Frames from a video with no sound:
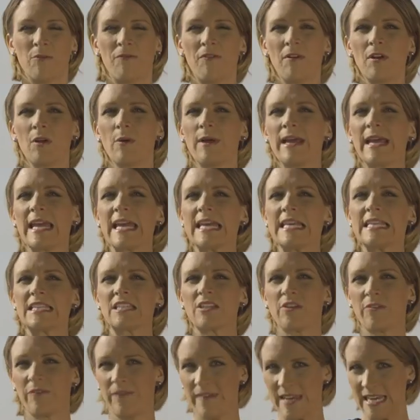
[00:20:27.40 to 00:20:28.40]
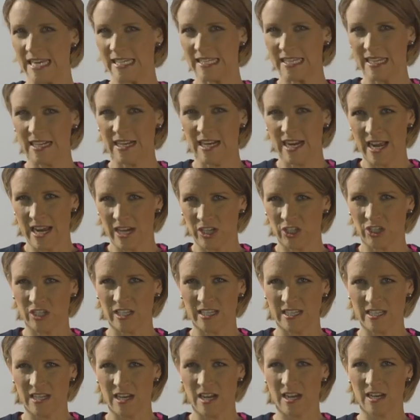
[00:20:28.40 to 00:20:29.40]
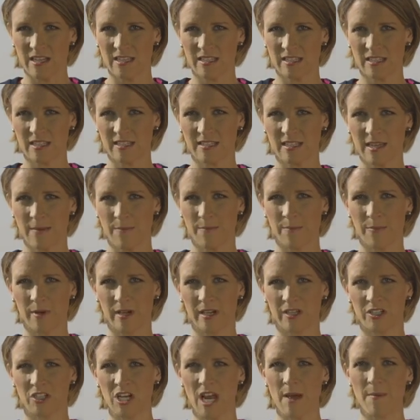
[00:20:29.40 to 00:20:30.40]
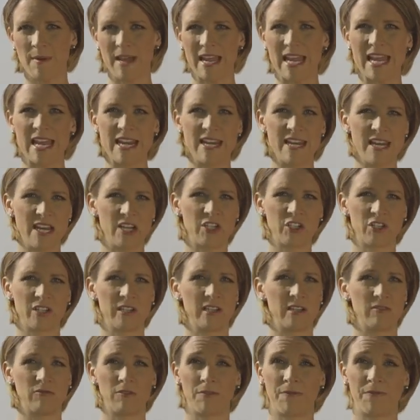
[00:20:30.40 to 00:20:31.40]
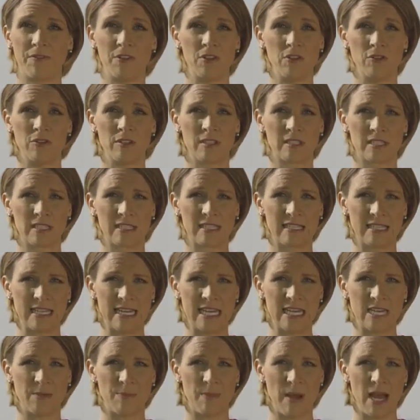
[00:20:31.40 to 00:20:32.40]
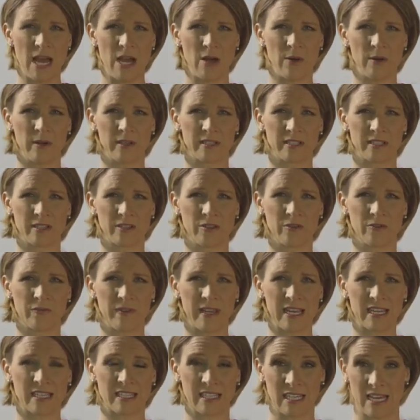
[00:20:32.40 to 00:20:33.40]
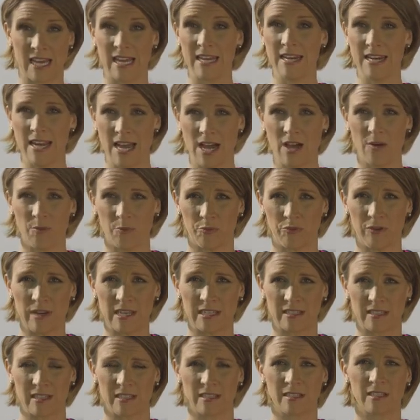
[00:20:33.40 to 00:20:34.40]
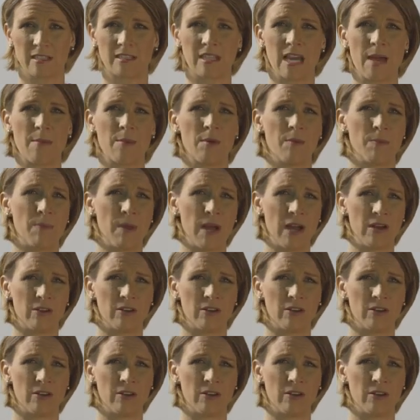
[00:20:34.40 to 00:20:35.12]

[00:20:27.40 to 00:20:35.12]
Well, following his defeat in elections last December, Jammeh initially refused to cede power to the victor and now president Adama